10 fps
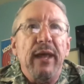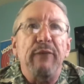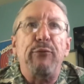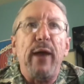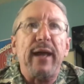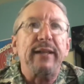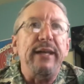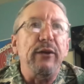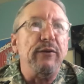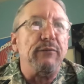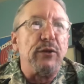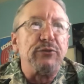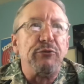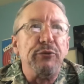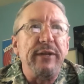In fact, the
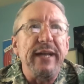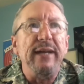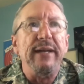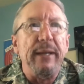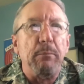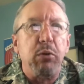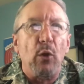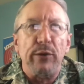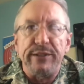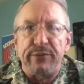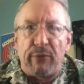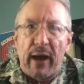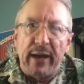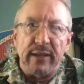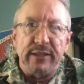universe routinely employs
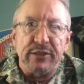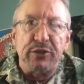violence,